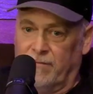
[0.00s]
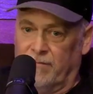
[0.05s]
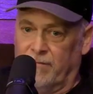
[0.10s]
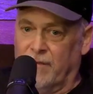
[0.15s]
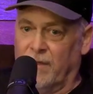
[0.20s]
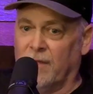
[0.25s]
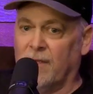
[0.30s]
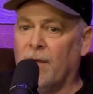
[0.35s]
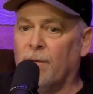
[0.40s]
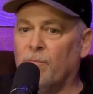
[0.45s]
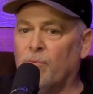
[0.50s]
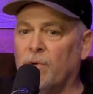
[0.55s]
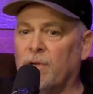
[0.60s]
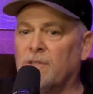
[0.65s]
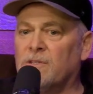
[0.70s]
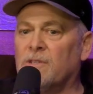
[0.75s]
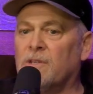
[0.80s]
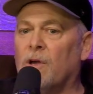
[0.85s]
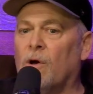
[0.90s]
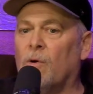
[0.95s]
a couple
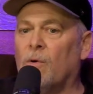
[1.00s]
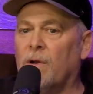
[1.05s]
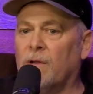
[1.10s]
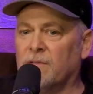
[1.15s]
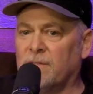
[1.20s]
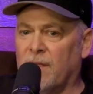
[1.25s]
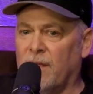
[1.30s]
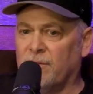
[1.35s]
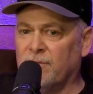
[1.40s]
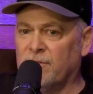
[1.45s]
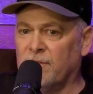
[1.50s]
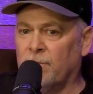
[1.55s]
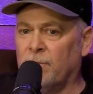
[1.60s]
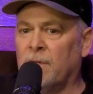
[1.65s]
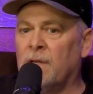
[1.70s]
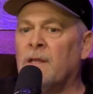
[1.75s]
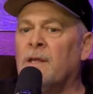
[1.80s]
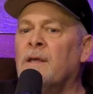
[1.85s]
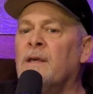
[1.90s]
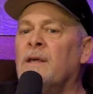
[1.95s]
weeks ago when I was counseling someone,
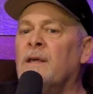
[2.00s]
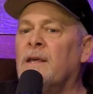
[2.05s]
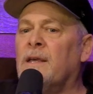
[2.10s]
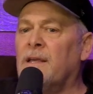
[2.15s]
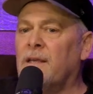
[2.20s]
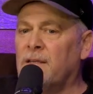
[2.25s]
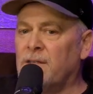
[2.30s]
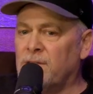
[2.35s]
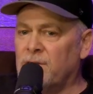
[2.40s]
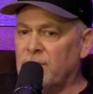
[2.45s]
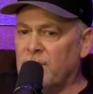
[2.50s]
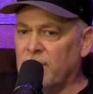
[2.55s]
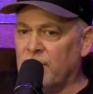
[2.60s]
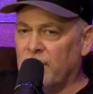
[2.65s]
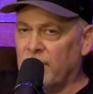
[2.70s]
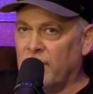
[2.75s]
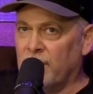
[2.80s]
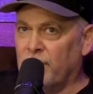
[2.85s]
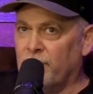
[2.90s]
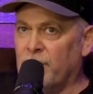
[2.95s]
is
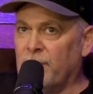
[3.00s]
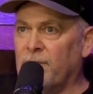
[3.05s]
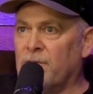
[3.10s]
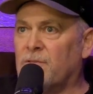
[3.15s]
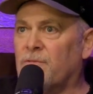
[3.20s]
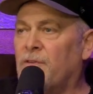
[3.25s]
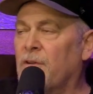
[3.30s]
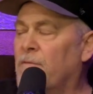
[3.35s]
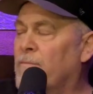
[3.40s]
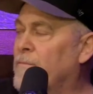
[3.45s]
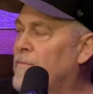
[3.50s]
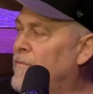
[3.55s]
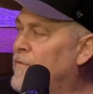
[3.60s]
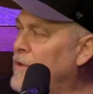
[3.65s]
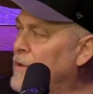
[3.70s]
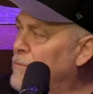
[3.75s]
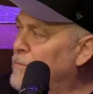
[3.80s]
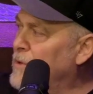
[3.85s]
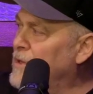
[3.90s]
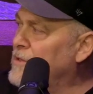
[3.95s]
the, I believe it's
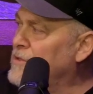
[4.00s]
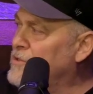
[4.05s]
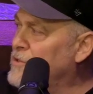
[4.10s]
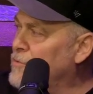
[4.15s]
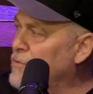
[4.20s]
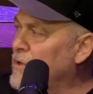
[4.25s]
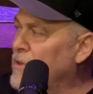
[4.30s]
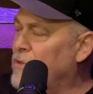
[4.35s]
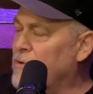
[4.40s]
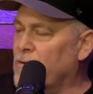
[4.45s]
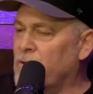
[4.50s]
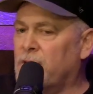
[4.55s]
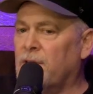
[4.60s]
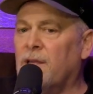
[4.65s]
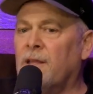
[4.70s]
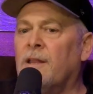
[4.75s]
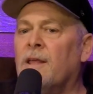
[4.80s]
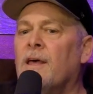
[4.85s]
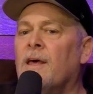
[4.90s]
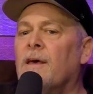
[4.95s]
Philippians 3:13,